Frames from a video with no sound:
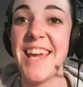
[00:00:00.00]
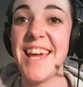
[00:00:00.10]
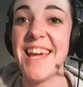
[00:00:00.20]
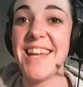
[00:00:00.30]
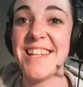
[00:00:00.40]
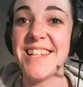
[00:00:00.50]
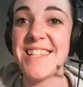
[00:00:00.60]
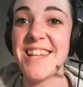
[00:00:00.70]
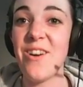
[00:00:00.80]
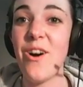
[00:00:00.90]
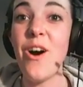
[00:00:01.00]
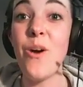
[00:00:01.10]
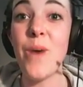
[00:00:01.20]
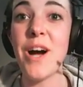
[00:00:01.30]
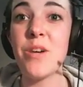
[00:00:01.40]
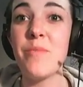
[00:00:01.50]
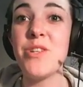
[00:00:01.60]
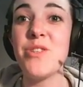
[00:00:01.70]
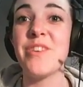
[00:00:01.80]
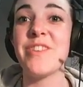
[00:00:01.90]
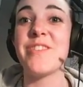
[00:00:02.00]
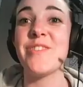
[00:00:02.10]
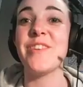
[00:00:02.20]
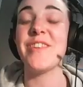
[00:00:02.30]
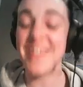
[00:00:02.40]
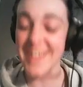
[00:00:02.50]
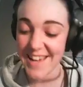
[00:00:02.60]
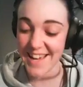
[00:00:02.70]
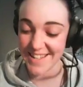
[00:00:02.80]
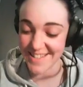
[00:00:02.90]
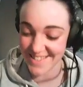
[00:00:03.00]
And Wacom Inchio straw, nice!